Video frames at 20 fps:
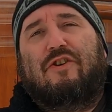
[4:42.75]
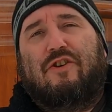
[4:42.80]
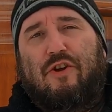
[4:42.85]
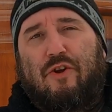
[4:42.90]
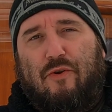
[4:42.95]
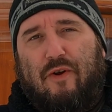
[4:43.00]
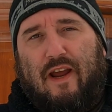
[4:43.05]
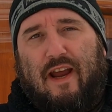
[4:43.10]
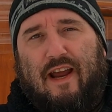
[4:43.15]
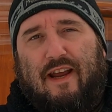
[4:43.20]

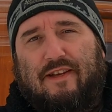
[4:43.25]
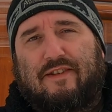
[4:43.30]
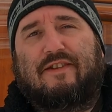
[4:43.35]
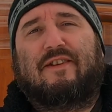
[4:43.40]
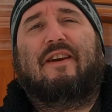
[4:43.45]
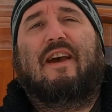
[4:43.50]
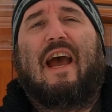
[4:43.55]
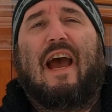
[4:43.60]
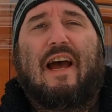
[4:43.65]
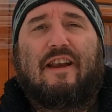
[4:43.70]
2
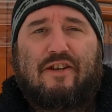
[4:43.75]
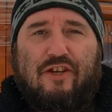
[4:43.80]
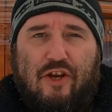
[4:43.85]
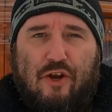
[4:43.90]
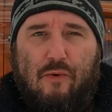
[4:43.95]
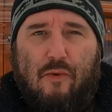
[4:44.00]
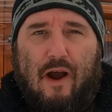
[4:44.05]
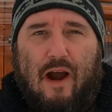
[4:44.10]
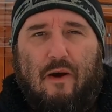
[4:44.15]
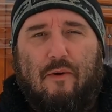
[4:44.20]
days at
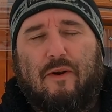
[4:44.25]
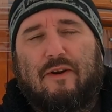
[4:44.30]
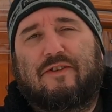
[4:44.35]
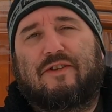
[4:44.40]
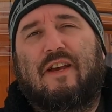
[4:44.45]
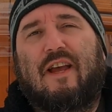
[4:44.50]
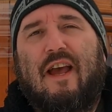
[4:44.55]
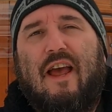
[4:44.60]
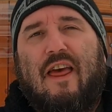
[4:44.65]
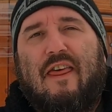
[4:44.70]
2
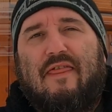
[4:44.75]
hours.